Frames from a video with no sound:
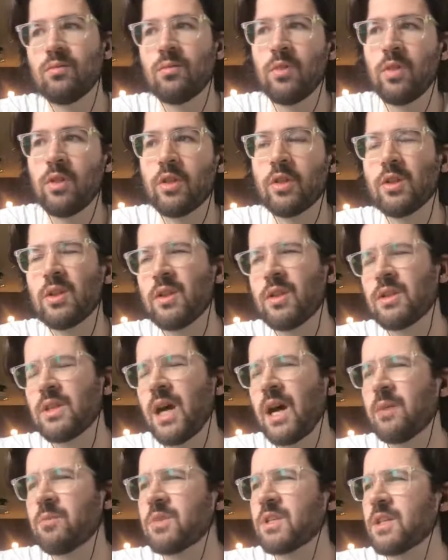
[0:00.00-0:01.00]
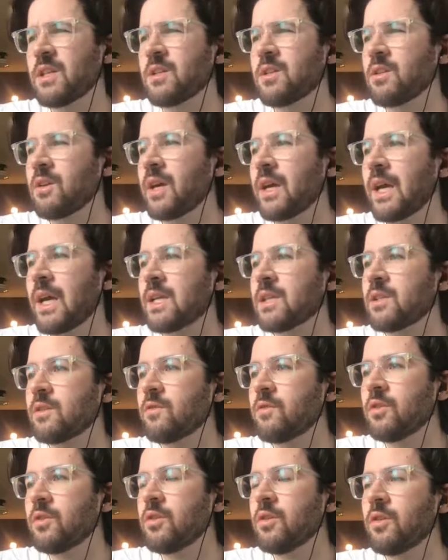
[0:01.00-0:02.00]
the top center, I guess,
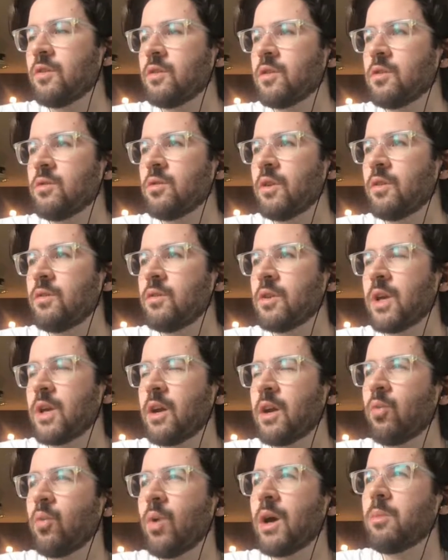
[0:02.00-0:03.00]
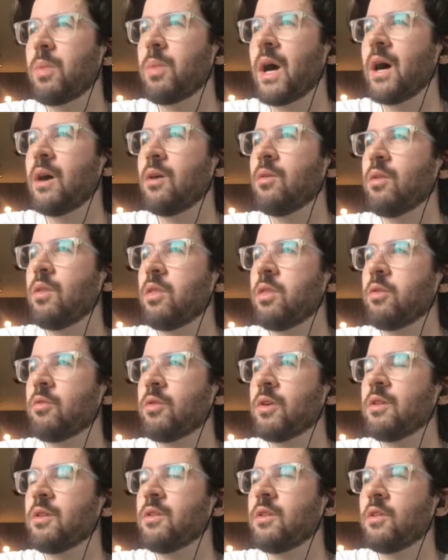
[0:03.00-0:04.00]
if you kind of wipe out
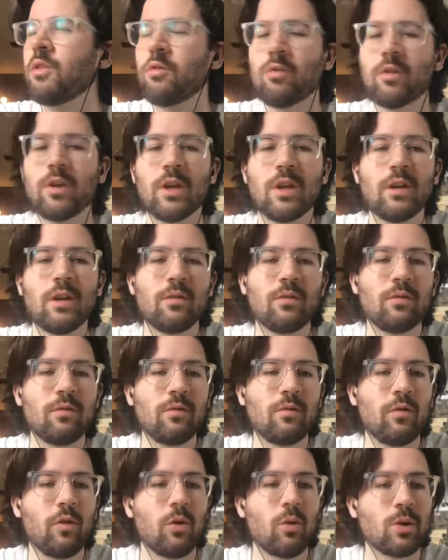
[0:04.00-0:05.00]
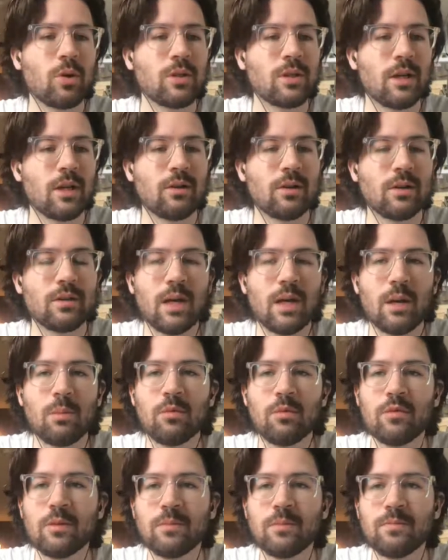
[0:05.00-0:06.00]
the three forwards that are on
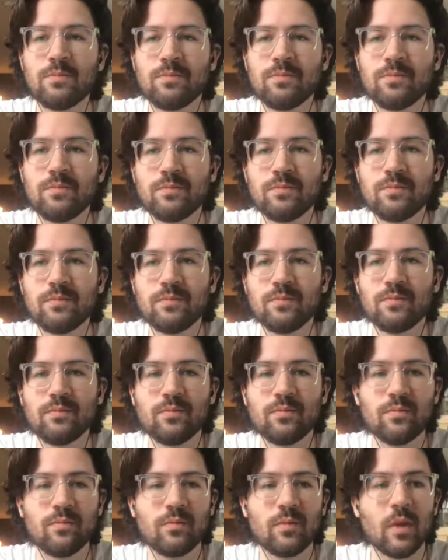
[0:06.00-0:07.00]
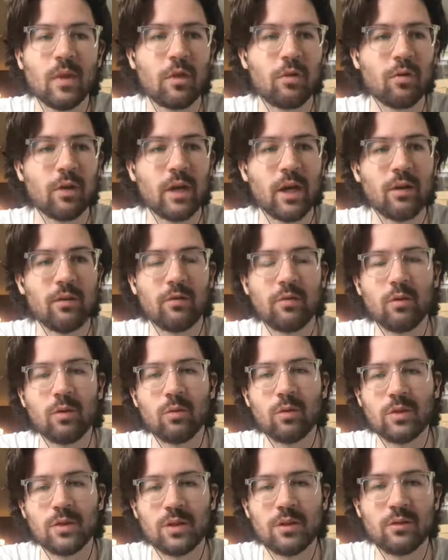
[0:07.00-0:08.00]
top of him, the three kind of
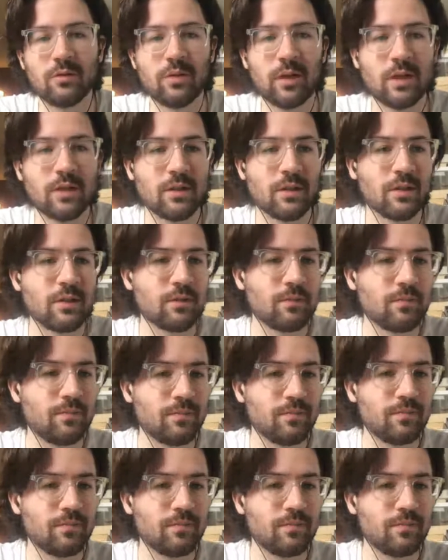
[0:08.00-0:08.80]
forward center flexes.